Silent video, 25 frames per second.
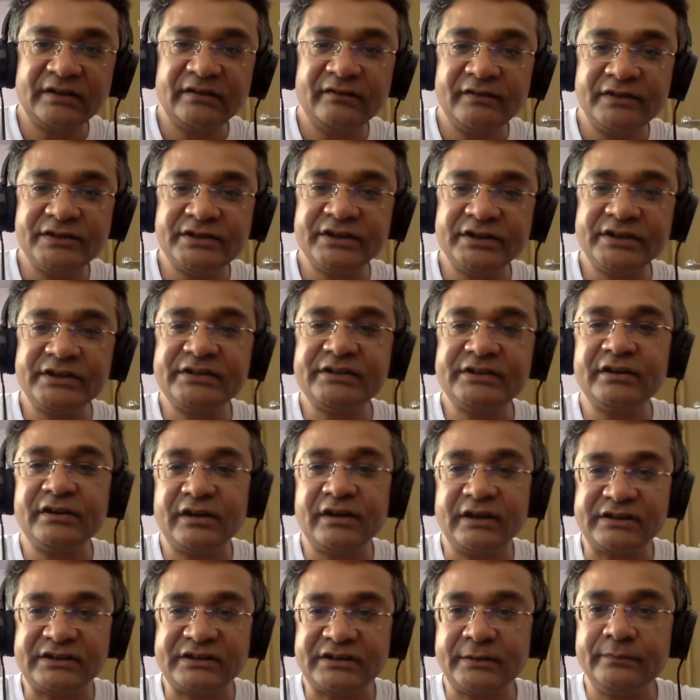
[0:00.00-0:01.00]
which is
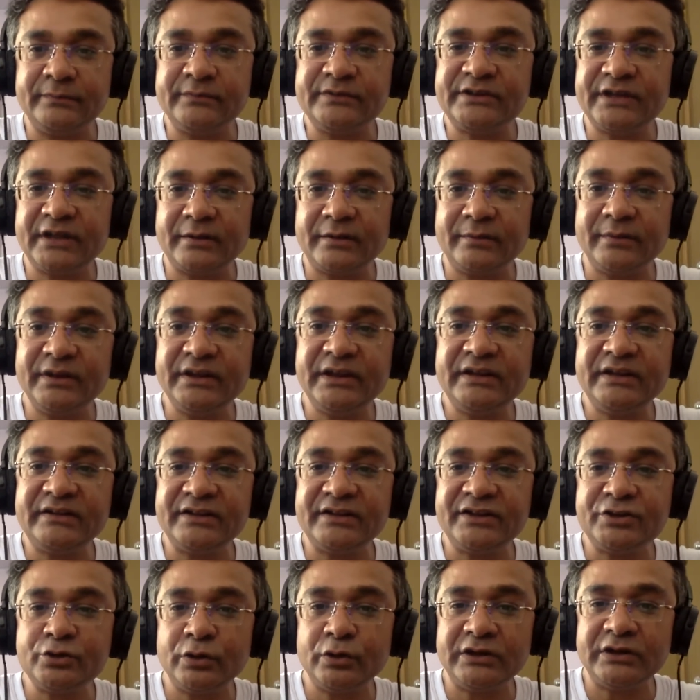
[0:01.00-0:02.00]
customs, ceremonies,
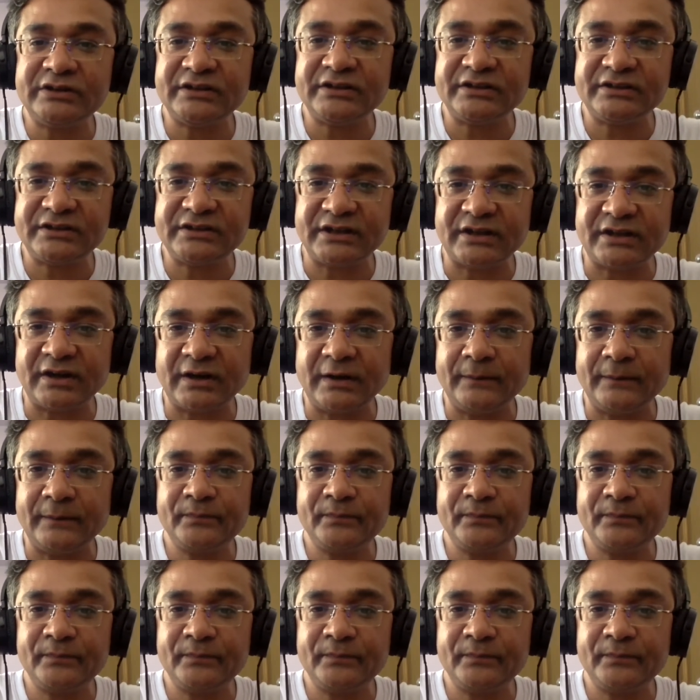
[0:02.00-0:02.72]
rituals, etc.